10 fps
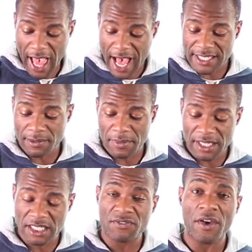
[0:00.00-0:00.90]
as a
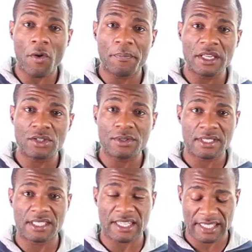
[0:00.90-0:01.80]
means of helping to
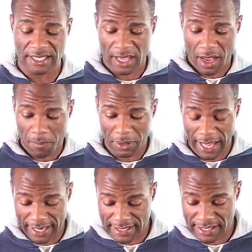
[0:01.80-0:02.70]
assist
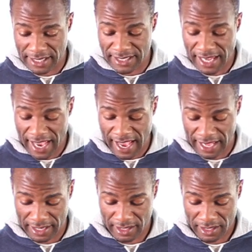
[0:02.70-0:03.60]
black's attack.